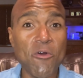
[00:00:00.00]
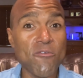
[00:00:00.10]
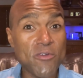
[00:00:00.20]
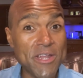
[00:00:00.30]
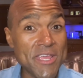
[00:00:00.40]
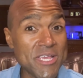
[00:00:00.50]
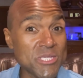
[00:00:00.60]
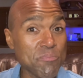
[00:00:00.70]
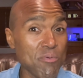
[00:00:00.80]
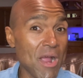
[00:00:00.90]
over at
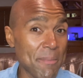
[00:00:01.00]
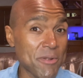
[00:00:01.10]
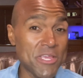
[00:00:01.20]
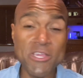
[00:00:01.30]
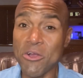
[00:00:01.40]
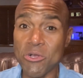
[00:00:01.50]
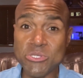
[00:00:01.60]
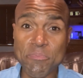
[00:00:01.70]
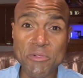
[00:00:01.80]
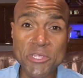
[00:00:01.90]
his property. He calls
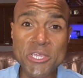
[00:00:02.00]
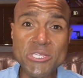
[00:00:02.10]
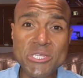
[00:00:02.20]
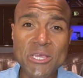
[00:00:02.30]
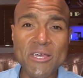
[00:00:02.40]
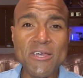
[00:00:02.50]
the police.